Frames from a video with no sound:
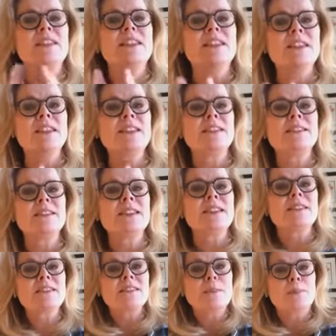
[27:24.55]
This
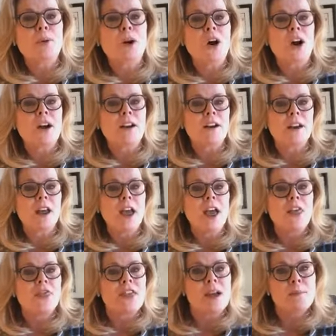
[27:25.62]
is the part
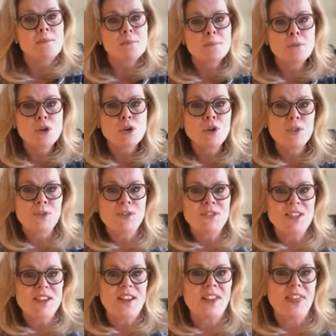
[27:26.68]
that
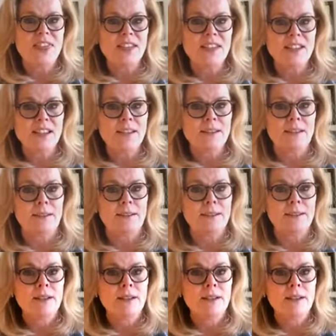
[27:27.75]
moves the needle,